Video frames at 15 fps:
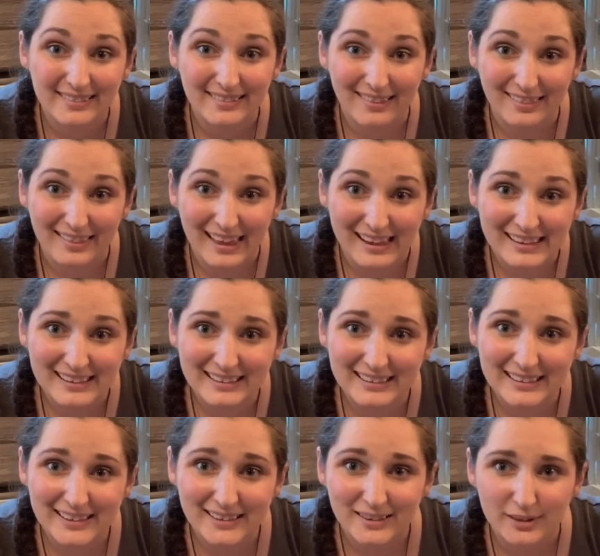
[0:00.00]
like,
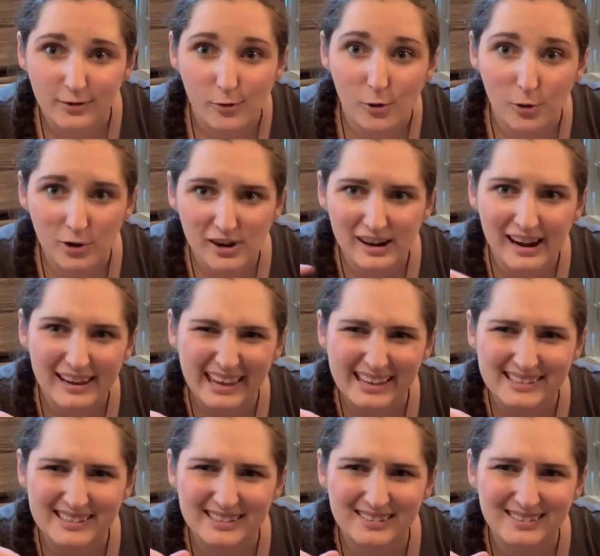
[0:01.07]
or I
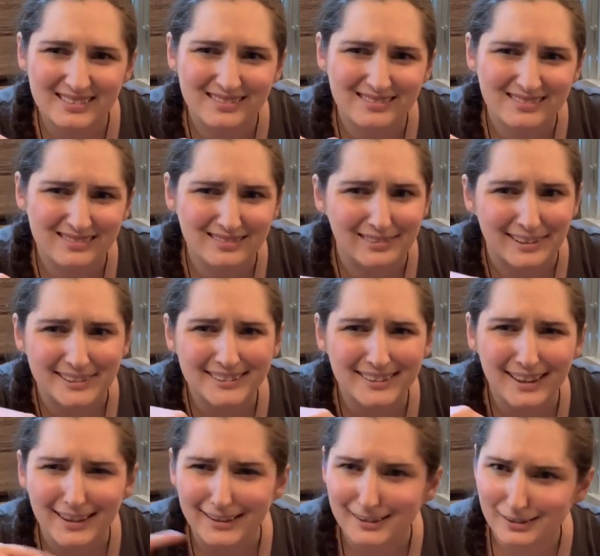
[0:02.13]
guess
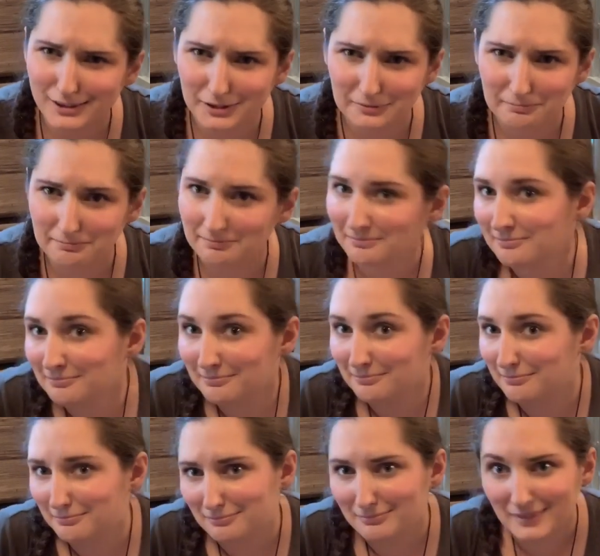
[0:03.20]
dislike,
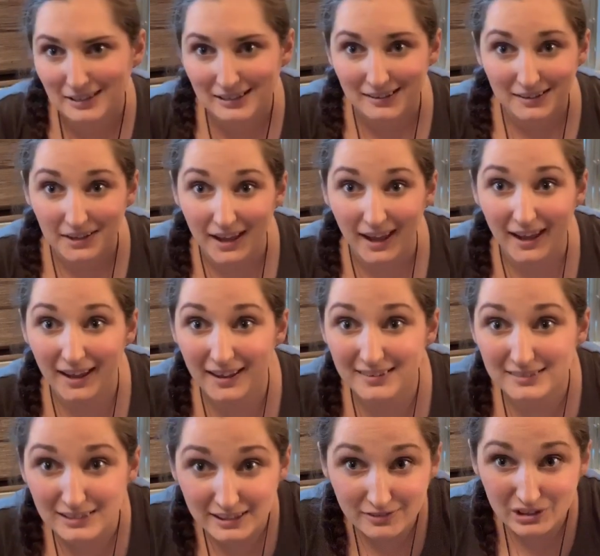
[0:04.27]

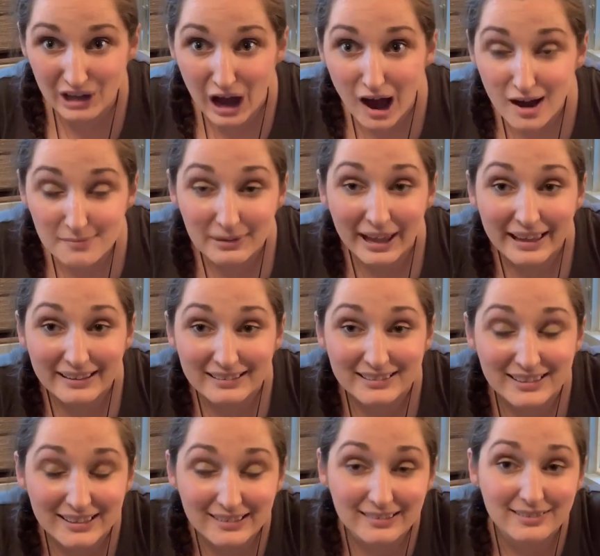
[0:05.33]
and leave a comment
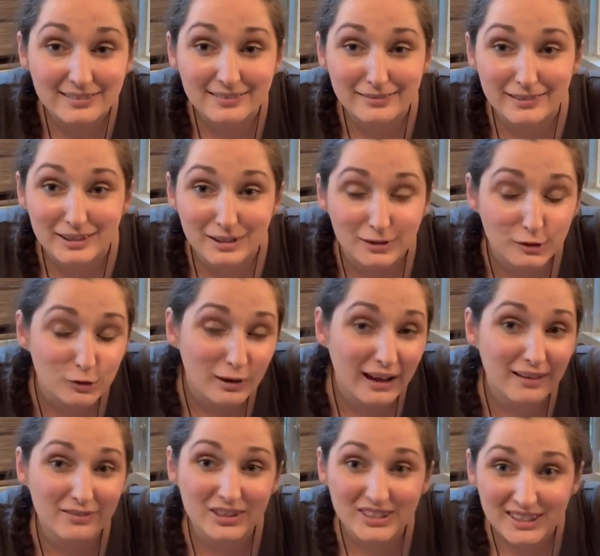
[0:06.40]
if you
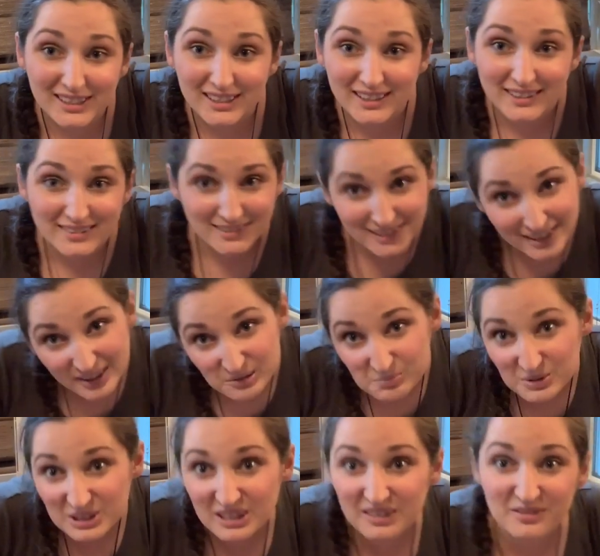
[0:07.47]
have any
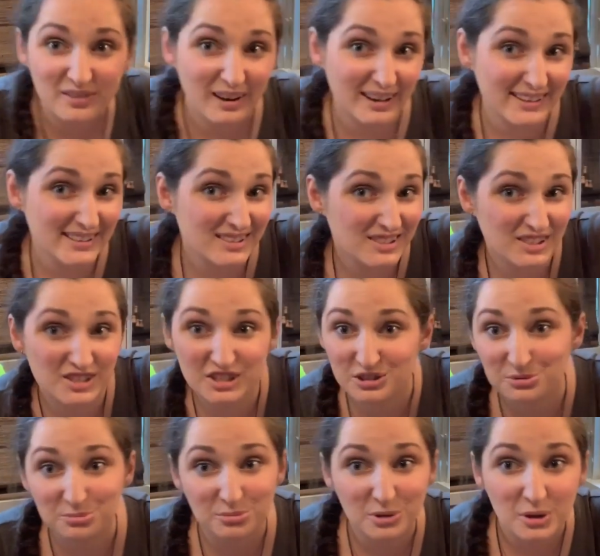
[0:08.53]
tips, advice, you just